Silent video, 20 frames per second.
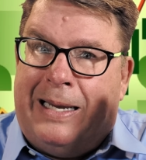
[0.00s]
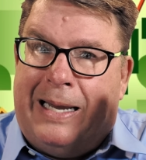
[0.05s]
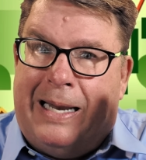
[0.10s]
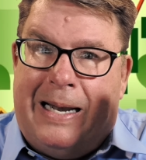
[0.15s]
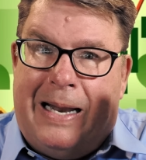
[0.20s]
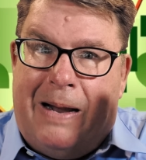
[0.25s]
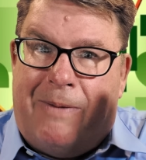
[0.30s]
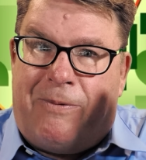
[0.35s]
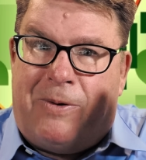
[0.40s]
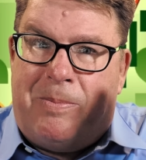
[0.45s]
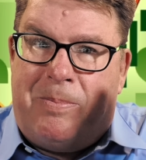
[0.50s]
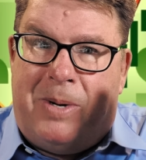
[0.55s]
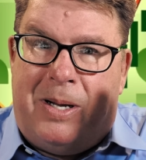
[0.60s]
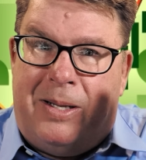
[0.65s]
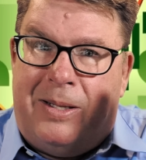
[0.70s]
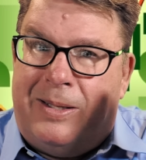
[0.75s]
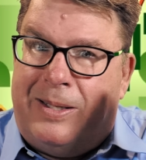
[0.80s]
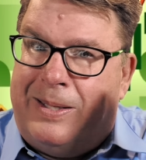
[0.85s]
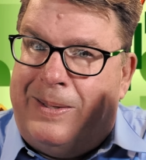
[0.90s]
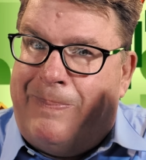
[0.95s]
And every
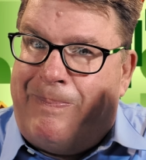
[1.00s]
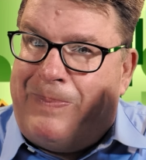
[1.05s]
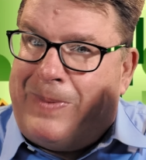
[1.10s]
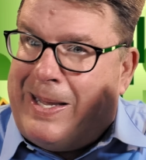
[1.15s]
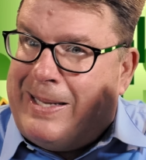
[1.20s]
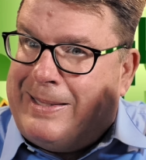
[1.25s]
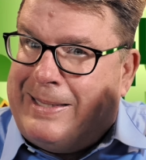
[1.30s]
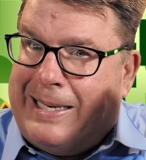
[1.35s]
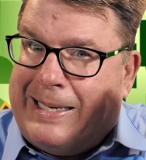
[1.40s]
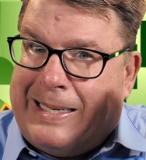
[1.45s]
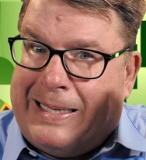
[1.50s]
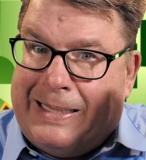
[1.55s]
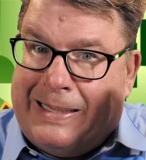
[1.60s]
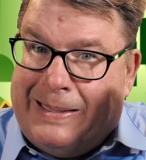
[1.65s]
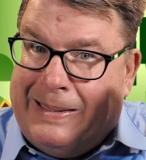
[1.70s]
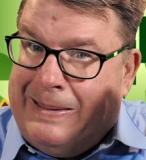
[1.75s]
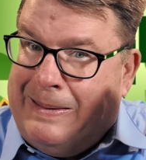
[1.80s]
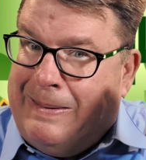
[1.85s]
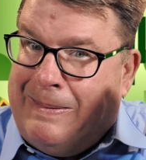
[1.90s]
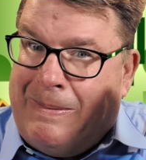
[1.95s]
month I take
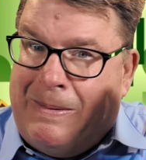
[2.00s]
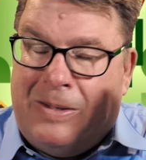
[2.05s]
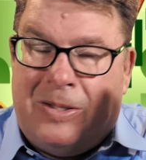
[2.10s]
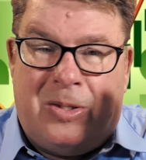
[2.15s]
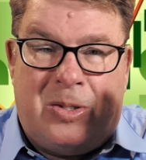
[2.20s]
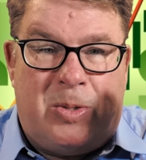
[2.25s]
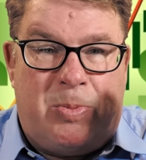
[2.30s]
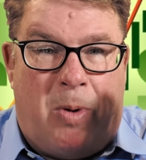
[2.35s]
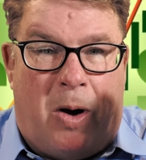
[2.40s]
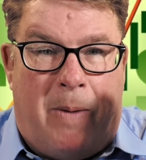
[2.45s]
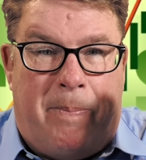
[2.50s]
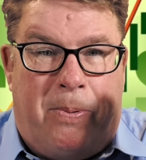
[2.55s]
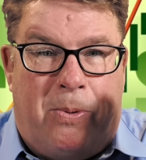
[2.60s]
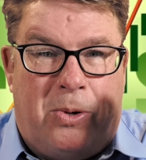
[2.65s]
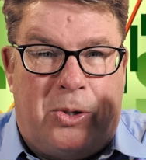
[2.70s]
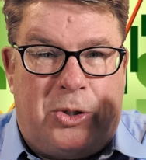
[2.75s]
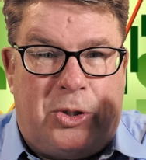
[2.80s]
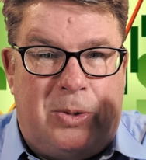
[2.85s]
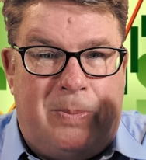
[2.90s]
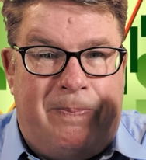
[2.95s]
a small
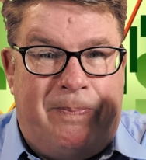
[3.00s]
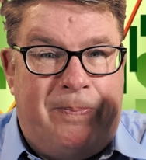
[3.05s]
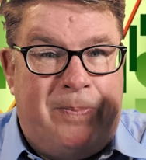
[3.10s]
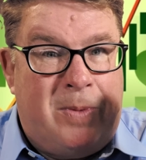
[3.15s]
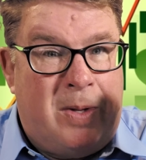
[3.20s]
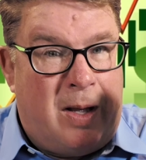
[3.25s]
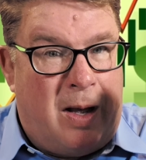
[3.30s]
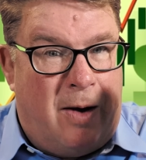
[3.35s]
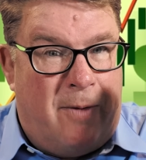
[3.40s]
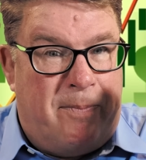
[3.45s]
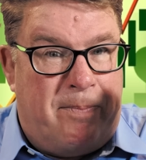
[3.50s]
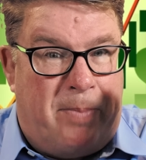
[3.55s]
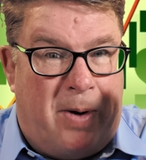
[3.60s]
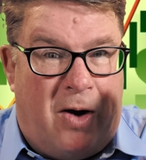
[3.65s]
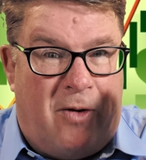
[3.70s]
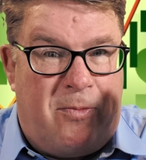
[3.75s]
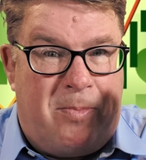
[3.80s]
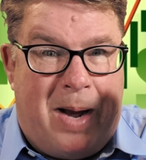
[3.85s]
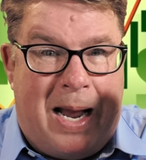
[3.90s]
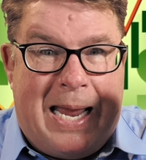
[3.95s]
portion
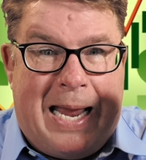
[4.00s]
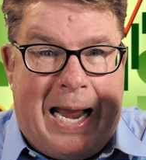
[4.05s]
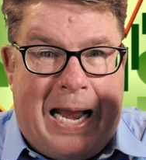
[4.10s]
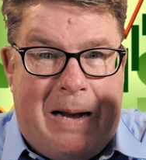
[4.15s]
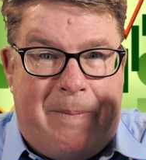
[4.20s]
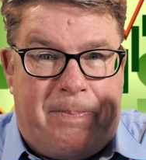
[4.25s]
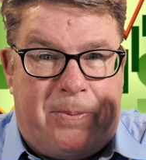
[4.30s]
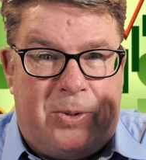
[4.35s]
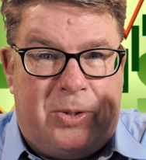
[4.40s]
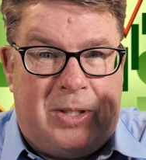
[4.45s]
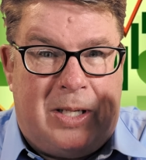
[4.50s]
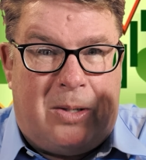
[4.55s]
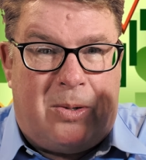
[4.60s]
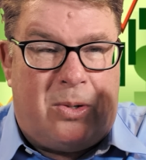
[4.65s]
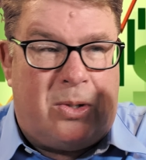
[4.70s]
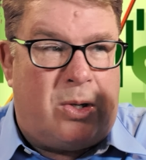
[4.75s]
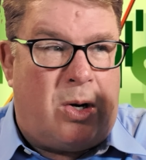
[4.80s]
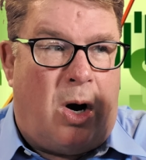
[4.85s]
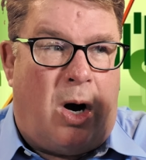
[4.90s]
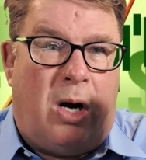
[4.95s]
above my
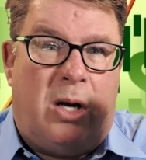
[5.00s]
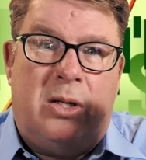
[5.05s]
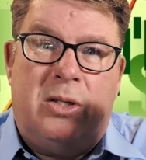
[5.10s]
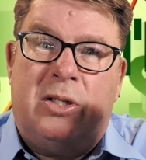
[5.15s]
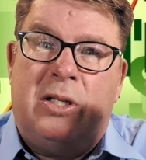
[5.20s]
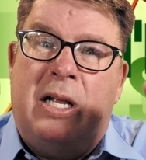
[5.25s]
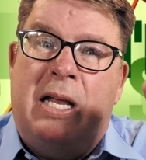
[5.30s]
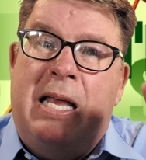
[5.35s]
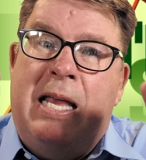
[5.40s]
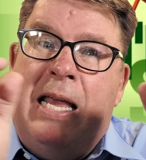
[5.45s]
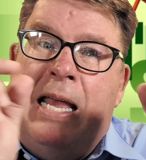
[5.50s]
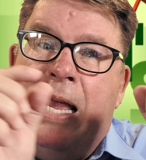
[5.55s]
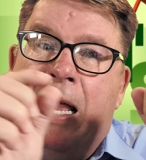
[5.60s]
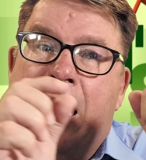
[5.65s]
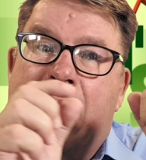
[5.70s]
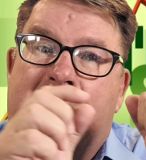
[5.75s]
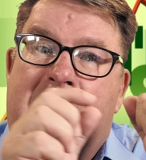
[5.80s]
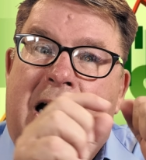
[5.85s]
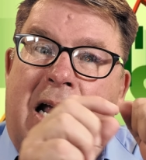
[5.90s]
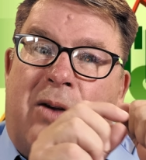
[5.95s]
8% on cost
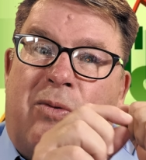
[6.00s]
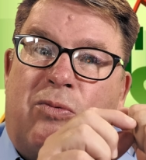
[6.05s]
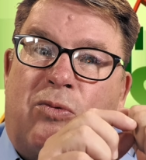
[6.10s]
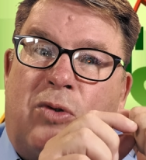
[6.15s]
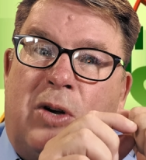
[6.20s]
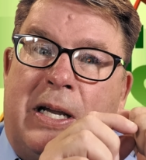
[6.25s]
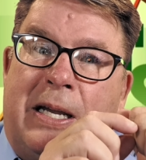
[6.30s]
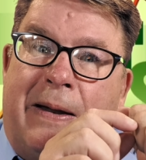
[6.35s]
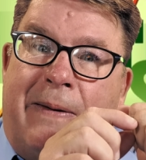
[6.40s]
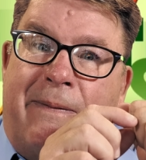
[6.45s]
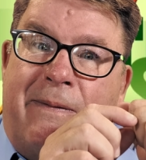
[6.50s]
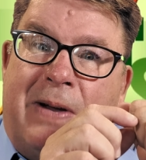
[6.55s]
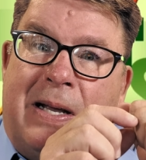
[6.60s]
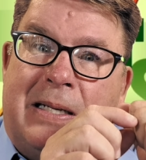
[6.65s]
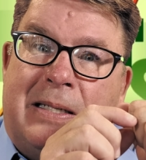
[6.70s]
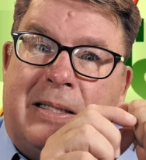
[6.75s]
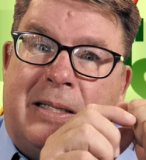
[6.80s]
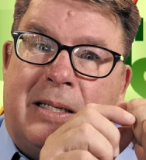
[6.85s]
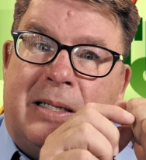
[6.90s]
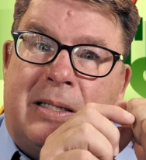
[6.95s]
and I
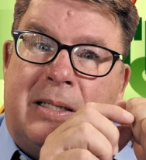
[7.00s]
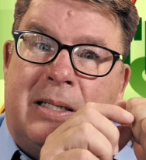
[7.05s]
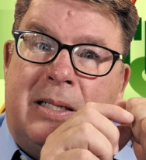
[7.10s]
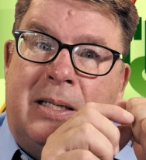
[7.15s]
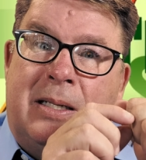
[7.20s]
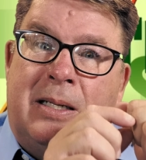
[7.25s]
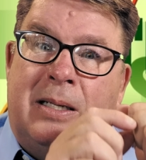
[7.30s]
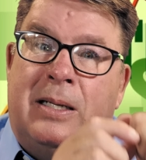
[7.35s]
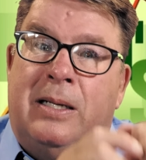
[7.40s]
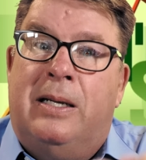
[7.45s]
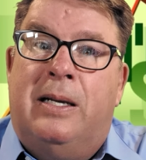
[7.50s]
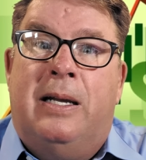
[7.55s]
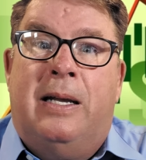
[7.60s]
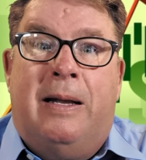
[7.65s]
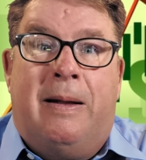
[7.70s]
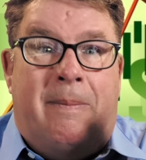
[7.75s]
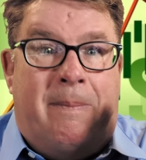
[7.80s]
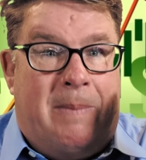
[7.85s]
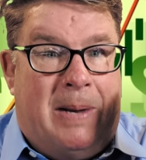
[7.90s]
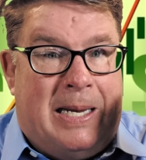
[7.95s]
reinvest it,
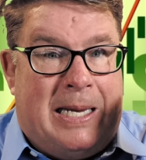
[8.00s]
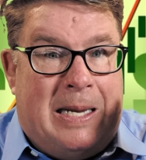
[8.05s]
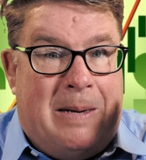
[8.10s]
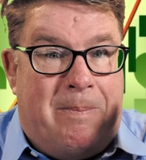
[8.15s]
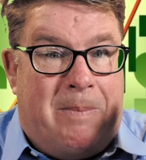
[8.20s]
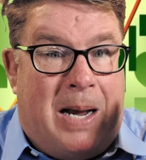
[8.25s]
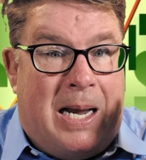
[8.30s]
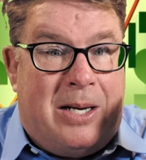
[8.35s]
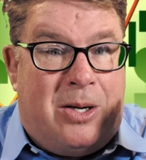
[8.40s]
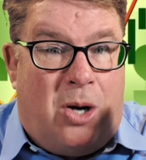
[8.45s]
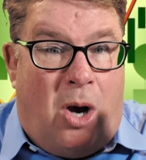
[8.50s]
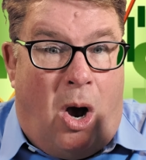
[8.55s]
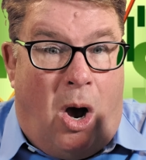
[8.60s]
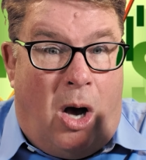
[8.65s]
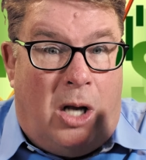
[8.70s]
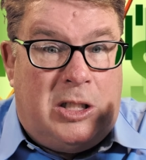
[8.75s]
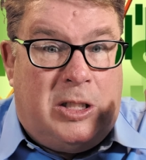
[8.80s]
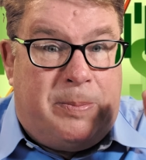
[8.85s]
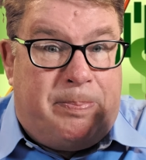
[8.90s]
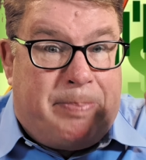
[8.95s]
making my
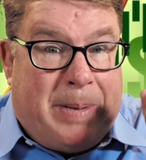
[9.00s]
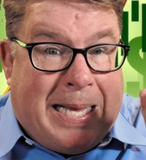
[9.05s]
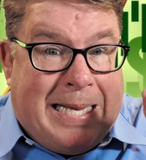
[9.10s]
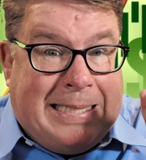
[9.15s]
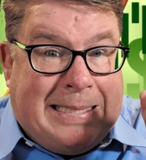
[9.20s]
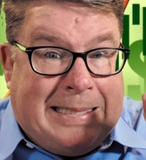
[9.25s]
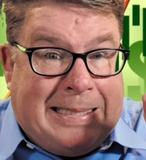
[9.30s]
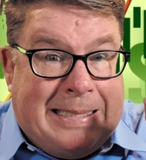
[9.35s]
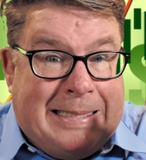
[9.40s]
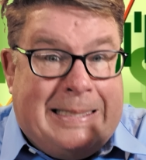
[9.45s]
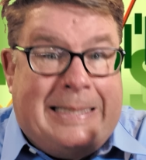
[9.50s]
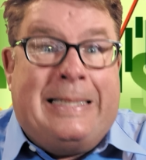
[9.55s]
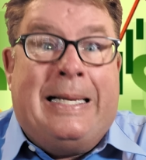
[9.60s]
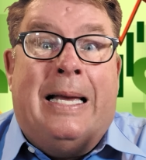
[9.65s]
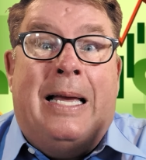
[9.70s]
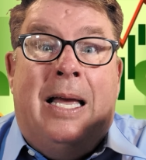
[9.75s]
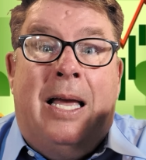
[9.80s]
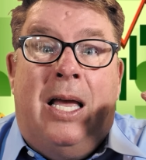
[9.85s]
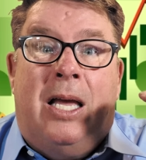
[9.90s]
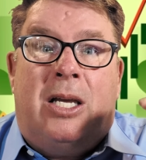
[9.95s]
cost basis
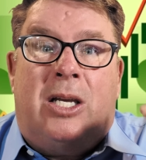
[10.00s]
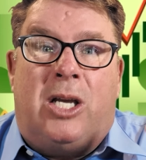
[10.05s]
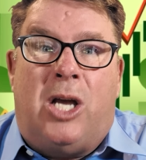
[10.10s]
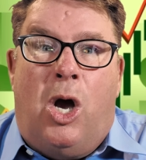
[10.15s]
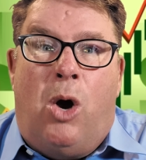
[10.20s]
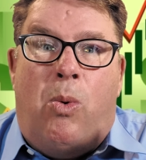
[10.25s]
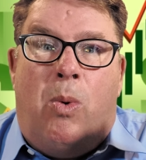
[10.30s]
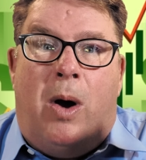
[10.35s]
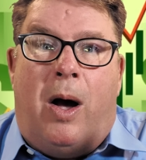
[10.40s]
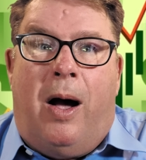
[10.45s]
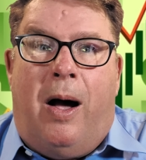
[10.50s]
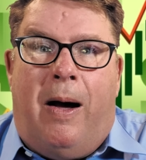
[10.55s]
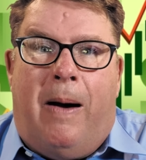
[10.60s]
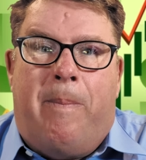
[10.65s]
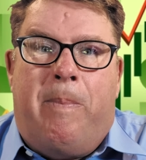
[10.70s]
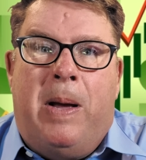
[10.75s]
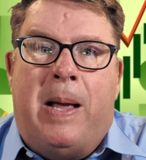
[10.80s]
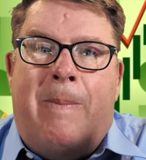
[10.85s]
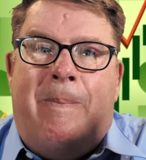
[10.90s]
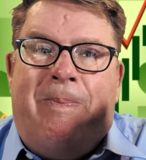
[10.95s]
go
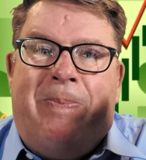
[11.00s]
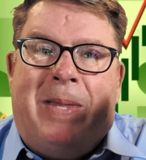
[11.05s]
up